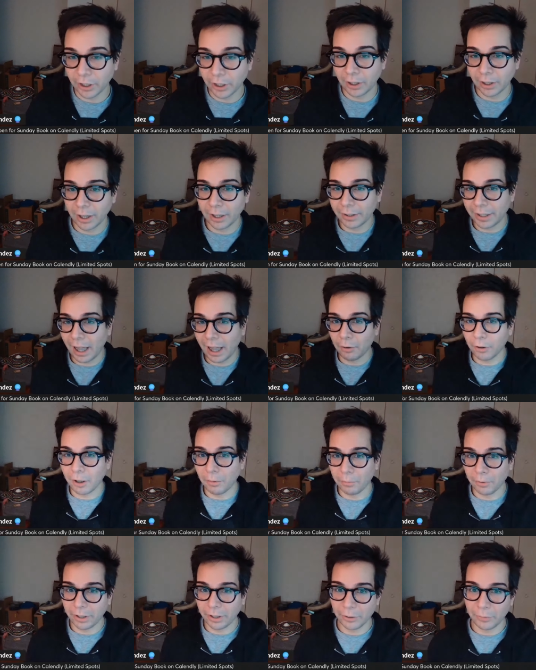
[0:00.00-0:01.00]
gonna look at the
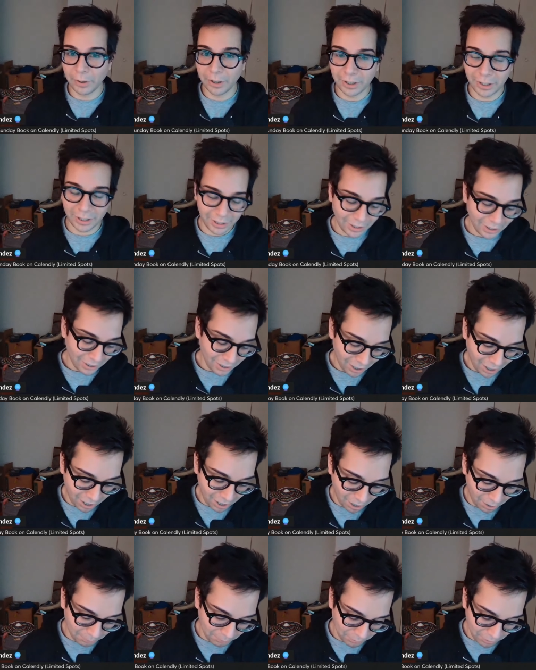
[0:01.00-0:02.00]
outcome really quickly.
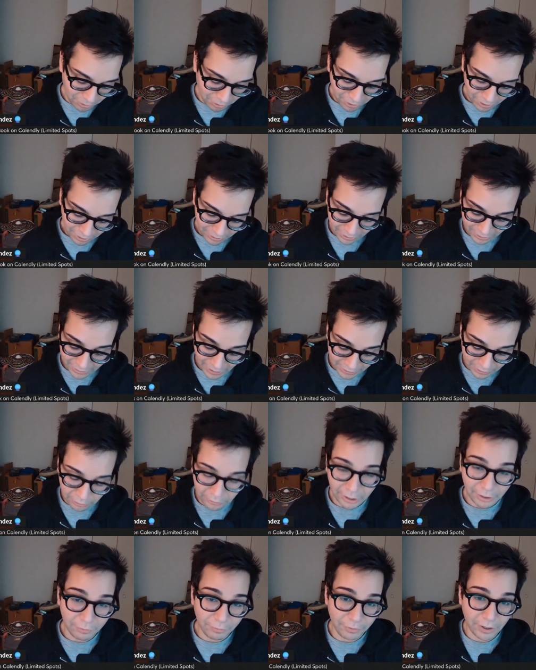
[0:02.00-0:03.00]
Um, that's how
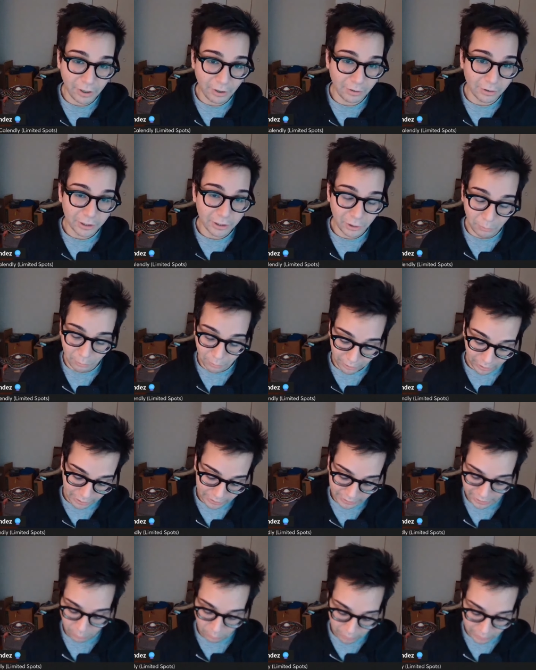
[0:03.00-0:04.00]
they feel. So we're gonna
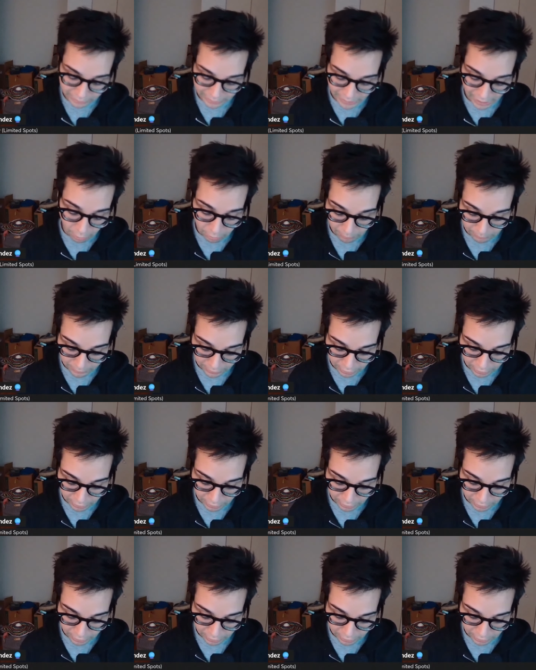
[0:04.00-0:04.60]
see what is the outcome of the